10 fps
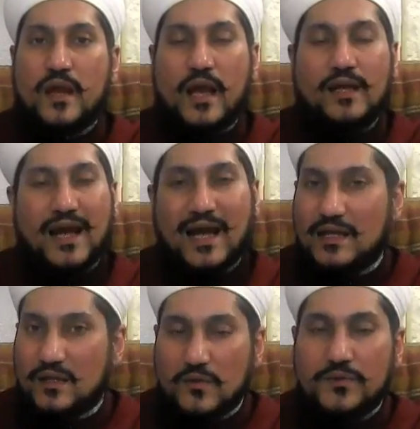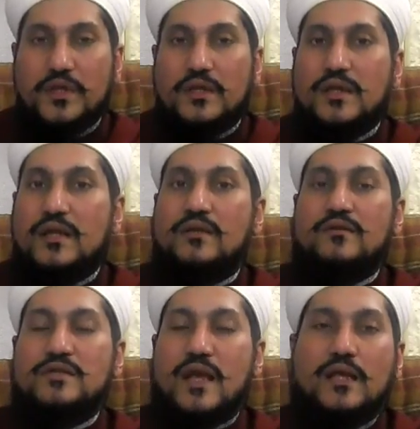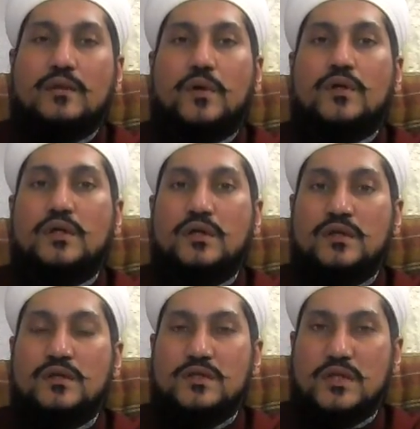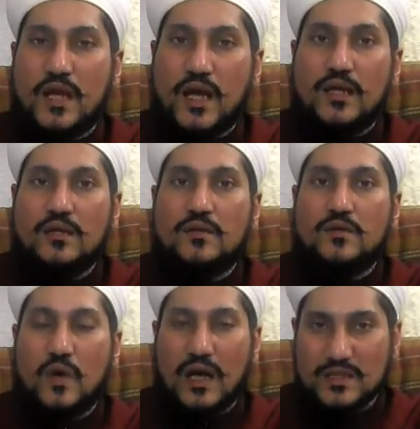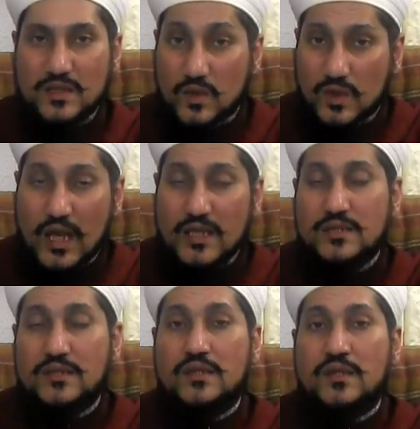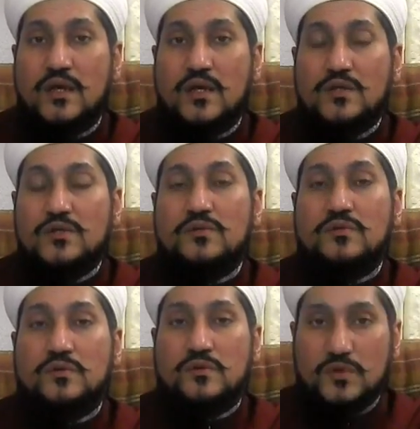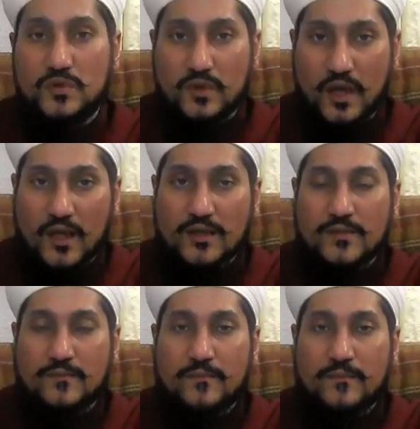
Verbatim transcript: And I don't think that there is anybody today who has the audacity to do that.